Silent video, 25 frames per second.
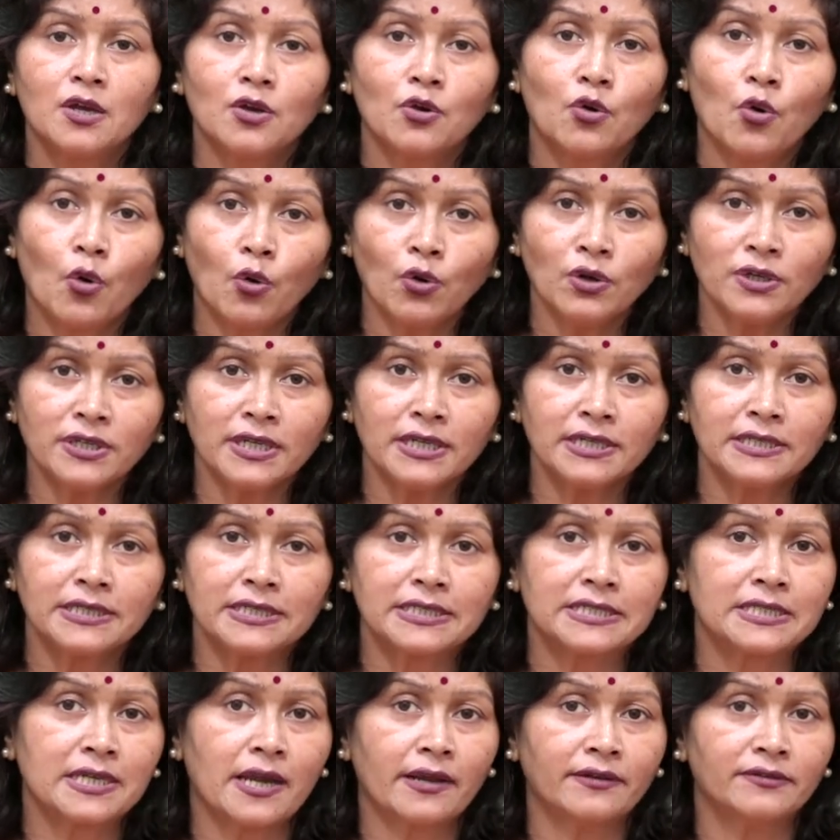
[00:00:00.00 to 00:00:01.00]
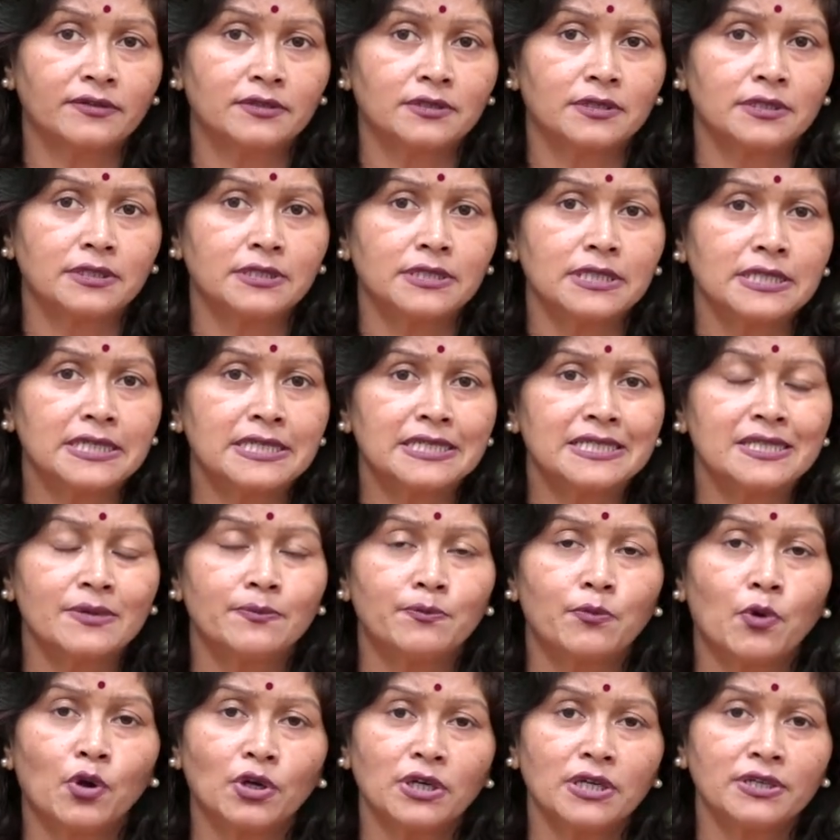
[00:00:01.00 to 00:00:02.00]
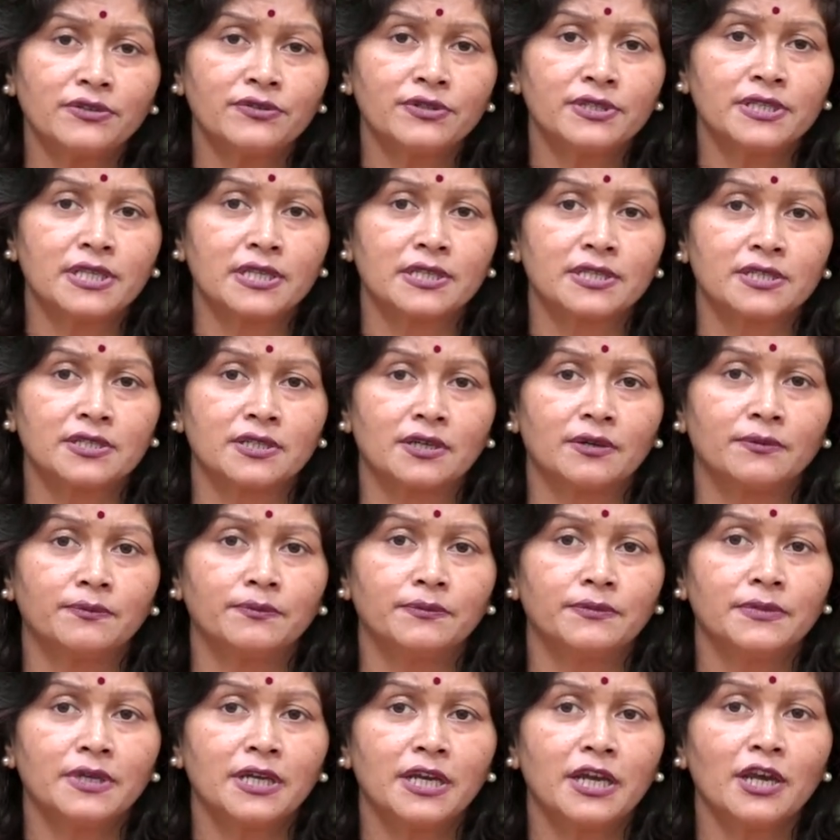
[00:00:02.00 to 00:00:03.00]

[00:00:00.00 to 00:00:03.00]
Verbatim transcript: Gold standard is a monetary system